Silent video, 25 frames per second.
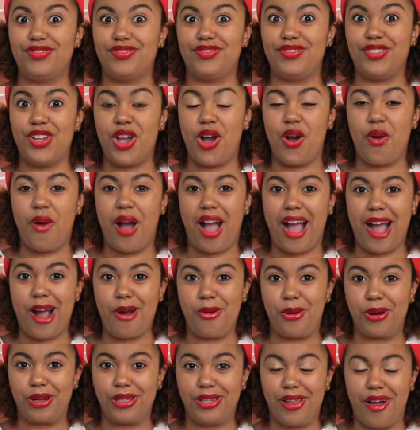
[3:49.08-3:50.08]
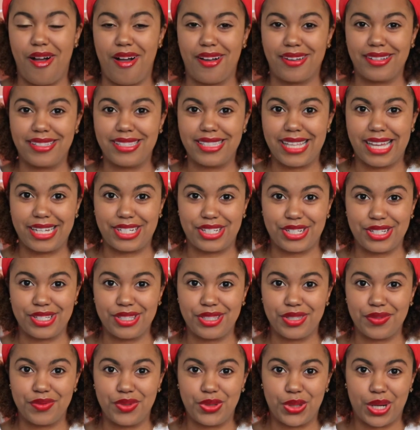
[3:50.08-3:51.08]
no hour-long
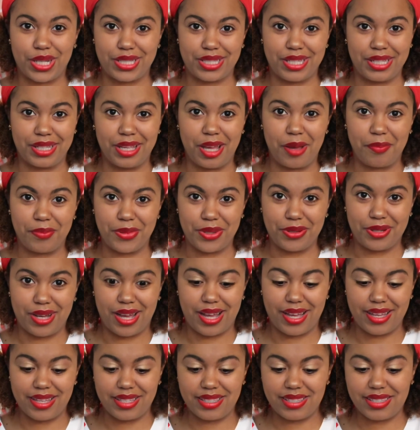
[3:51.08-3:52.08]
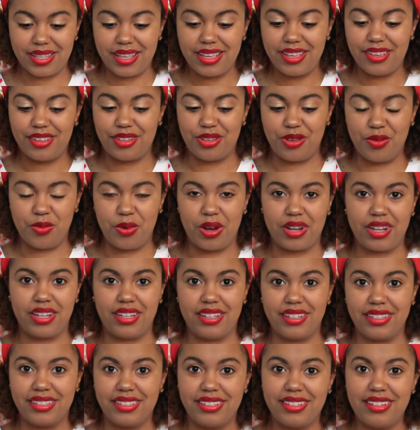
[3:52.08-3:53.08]
sessions of dressing up, you guys. You want
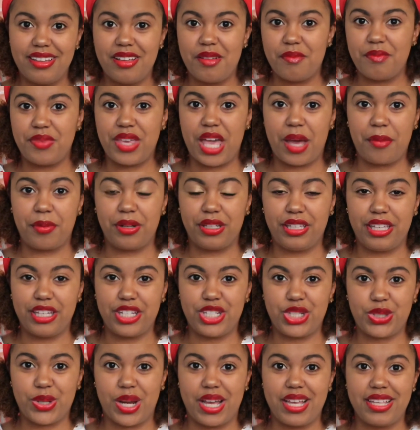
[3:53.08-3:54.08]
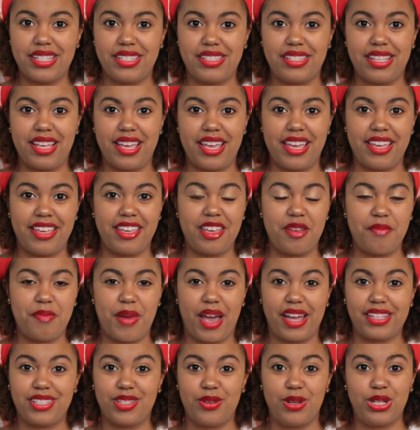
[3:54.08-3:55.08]
to be able to get dressed and get
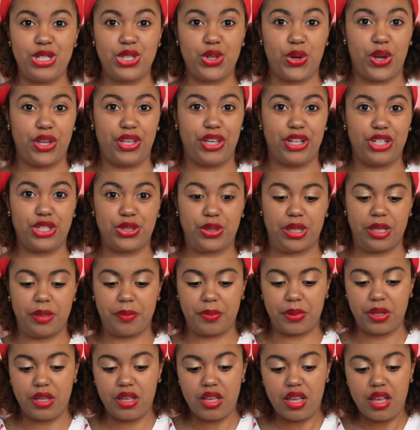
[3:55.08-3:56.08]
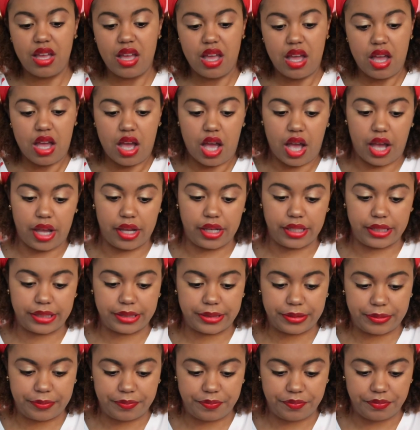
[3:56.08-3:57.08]
back to enjoying your trip.
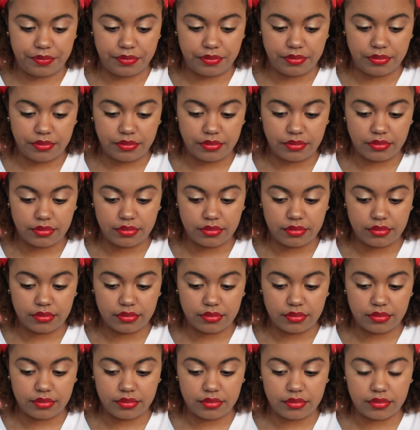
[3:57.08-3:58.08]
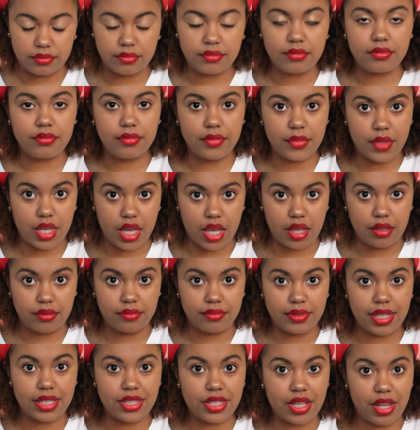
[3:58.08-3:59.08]
Yeah,
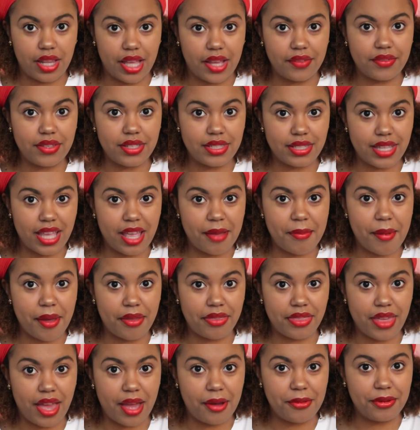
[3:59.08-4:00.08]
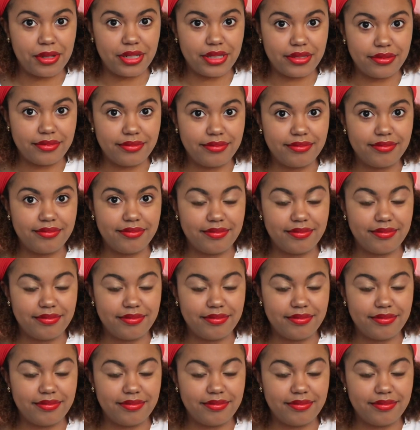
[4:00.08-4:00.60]
that's all I have to say about that one.